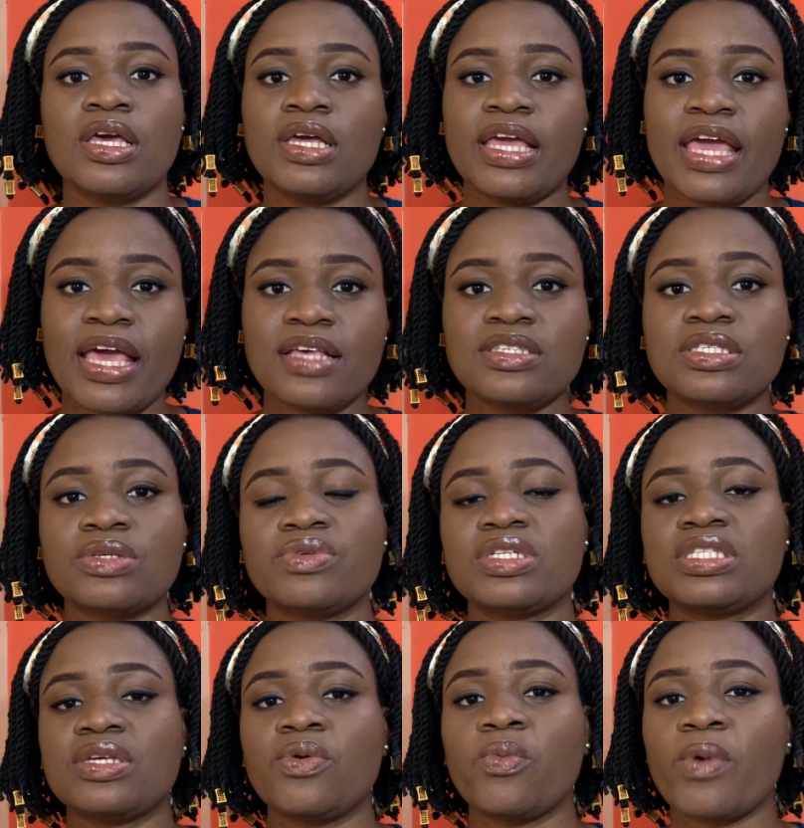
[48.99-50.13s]
Hence the
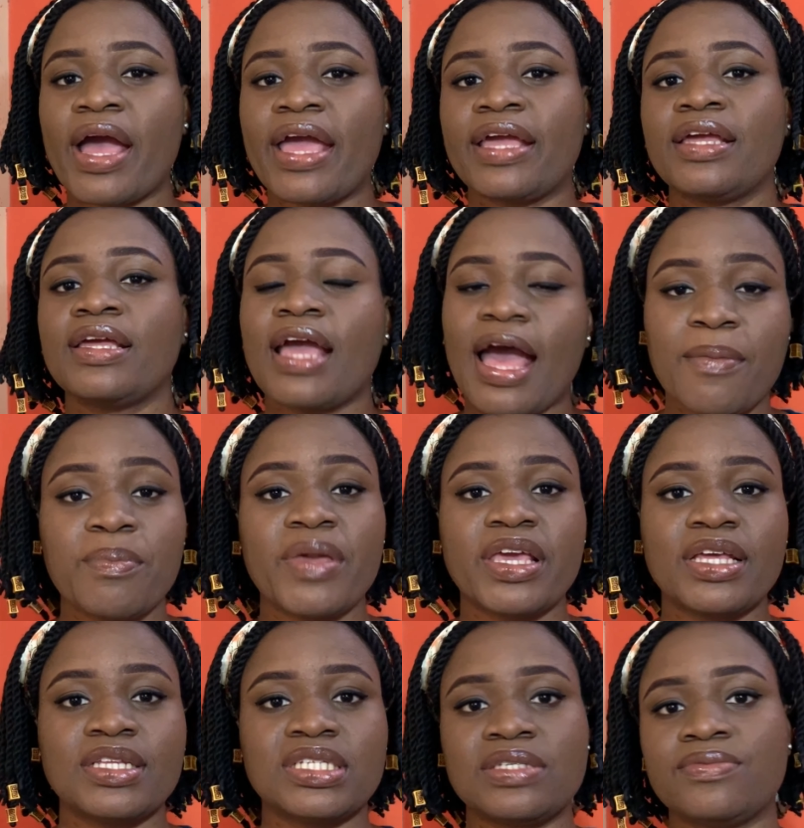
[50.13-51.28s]
reason why I'm making
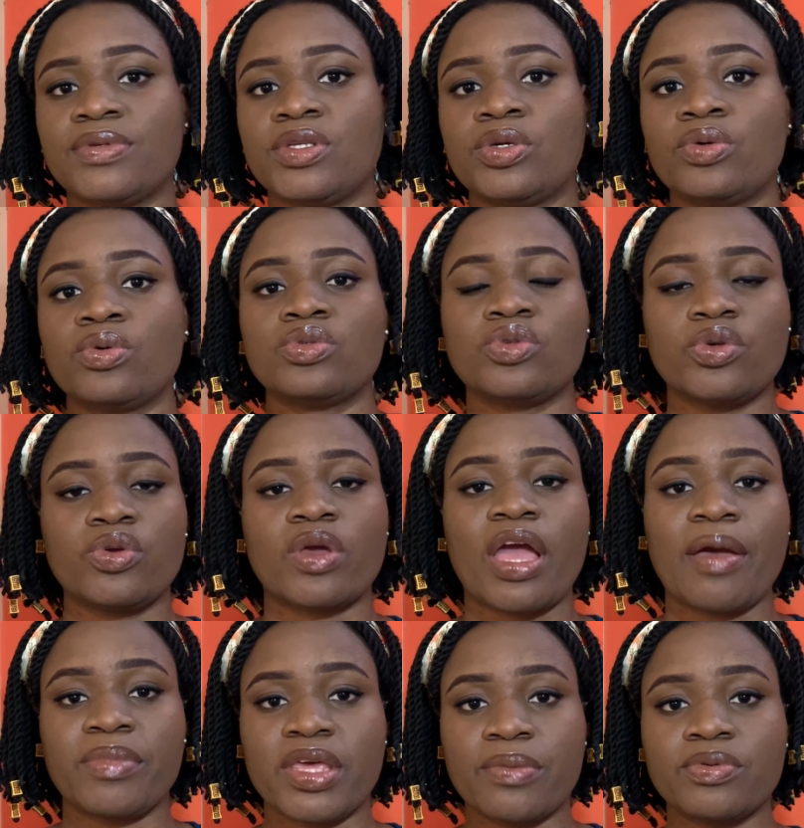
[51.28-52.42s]
this video, so you can
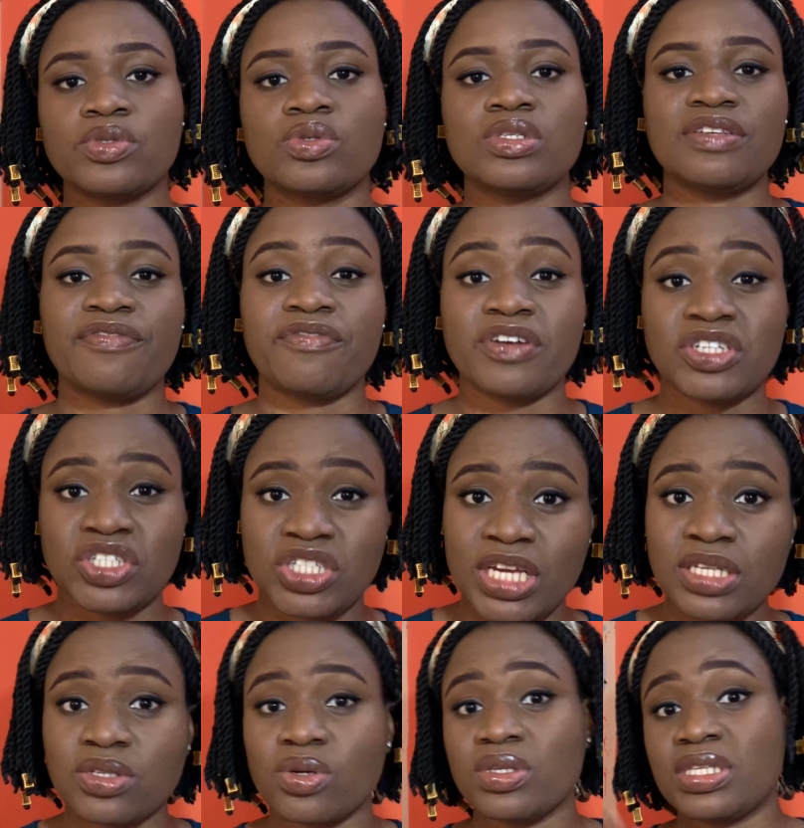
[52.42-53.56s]
be able to differentiate
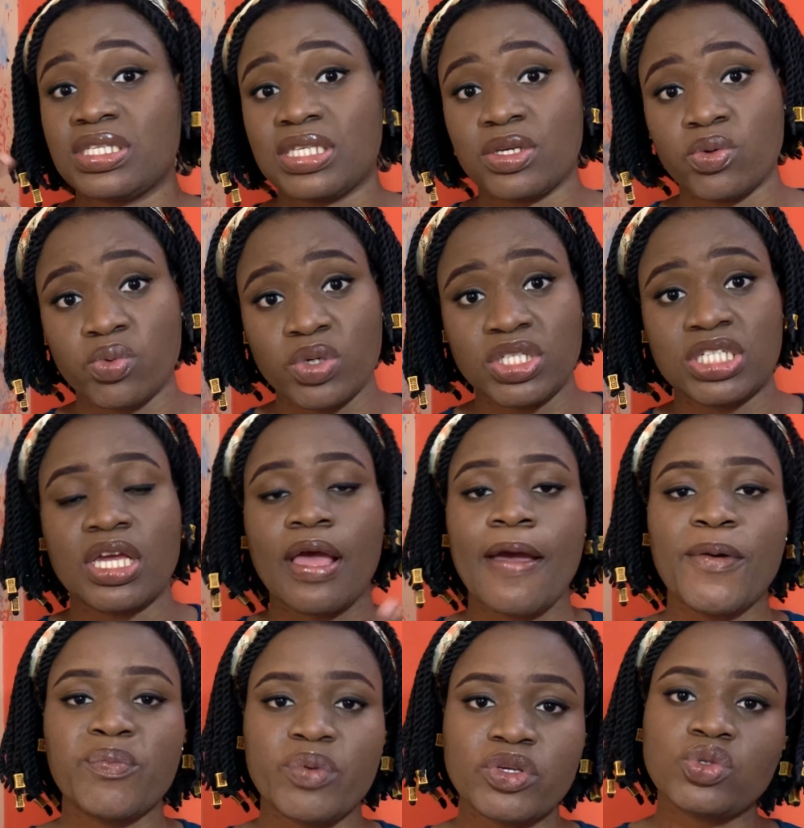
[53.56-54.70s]
or distinguish
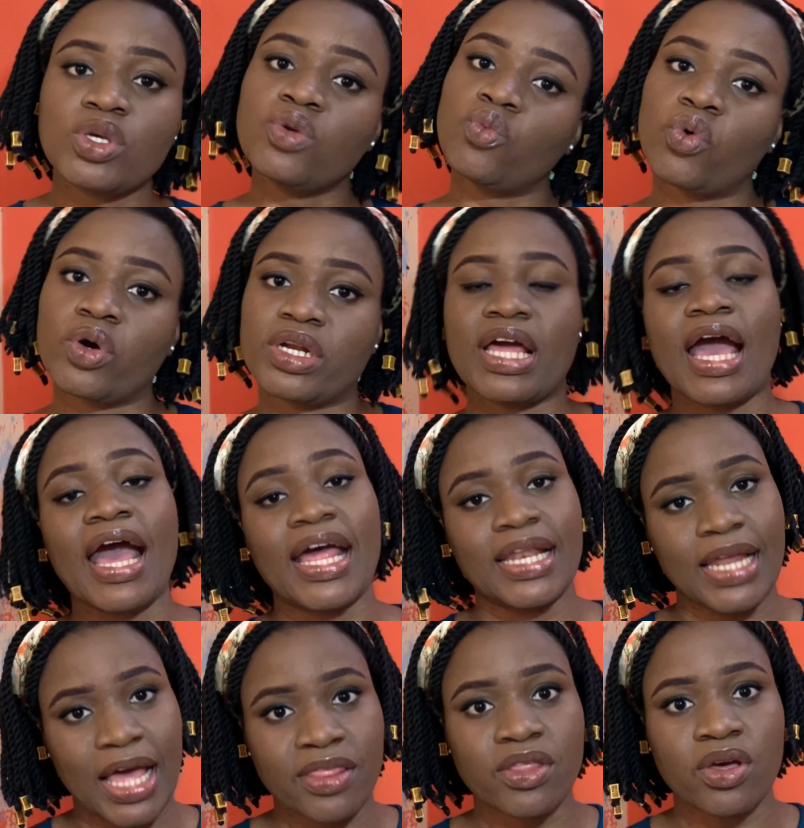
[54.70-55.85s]
between one and
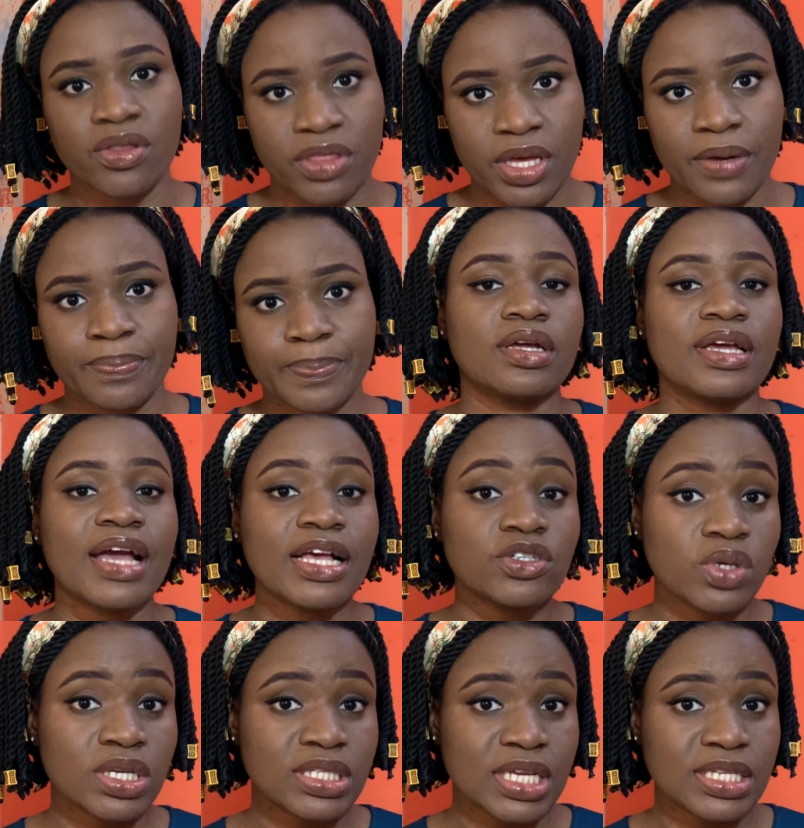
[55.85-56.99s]
another.
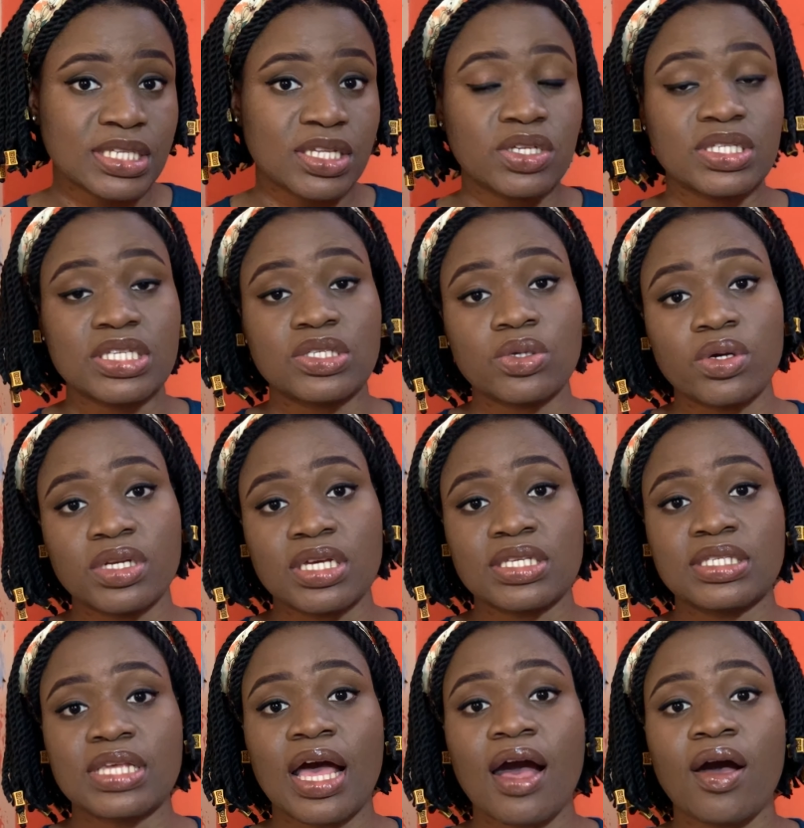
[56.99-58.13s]
Gastrointestinal disorders
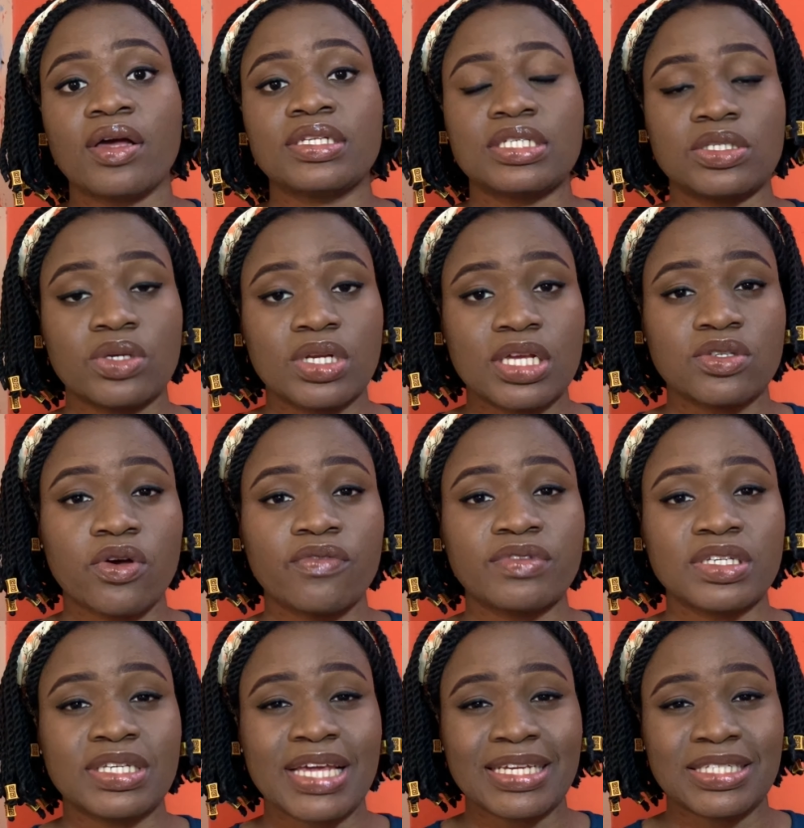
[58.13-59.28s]
are disorders of the
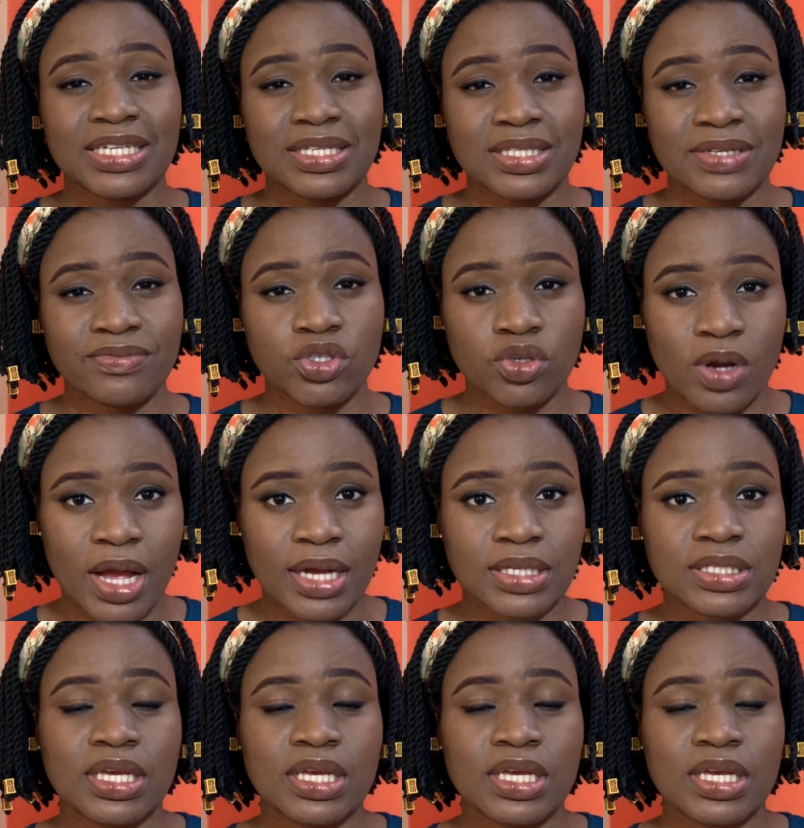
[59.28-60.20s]
digestive tract.